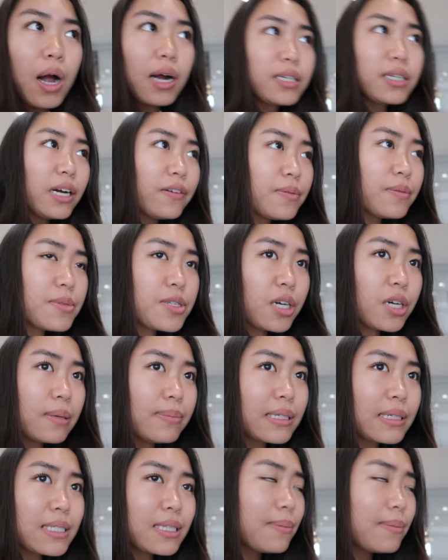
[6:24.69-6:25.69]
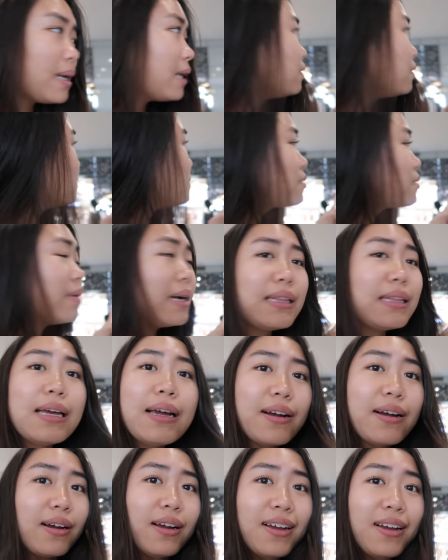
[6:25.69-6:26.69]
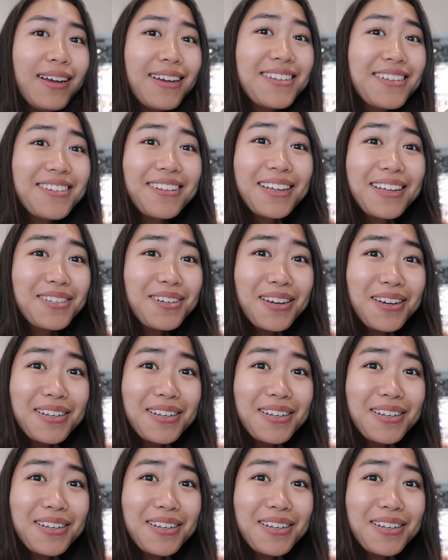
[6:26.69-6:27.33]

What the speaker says: walked out from Starbucks and the bathroom's right there. So that's